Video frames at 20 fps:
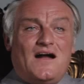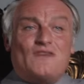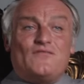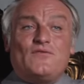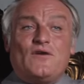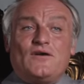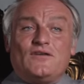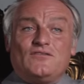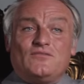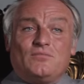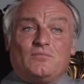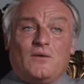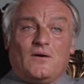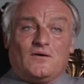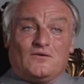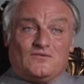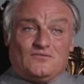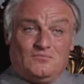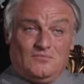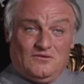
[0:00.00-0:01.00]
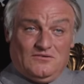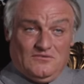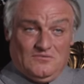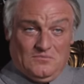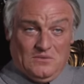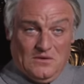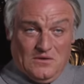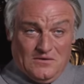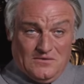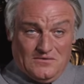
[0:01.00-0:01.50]
similar to what Blofeld
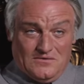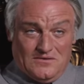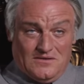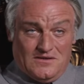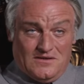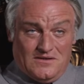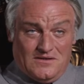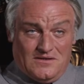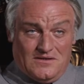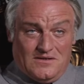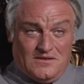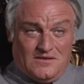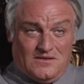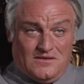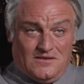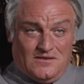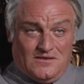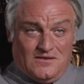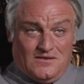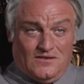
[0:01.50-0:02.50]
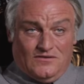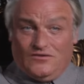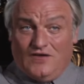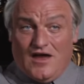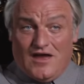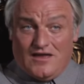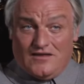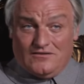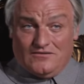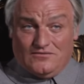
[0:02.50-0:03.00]
did in Diamonds Are Forever,
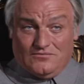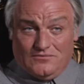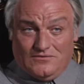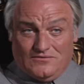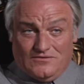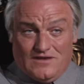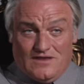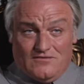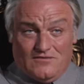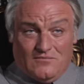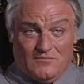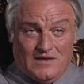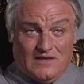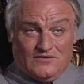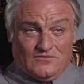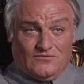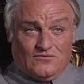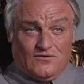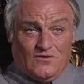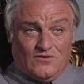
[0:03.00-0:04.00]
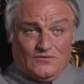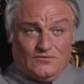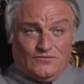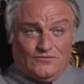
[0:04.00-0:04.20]
but that's not what they did here.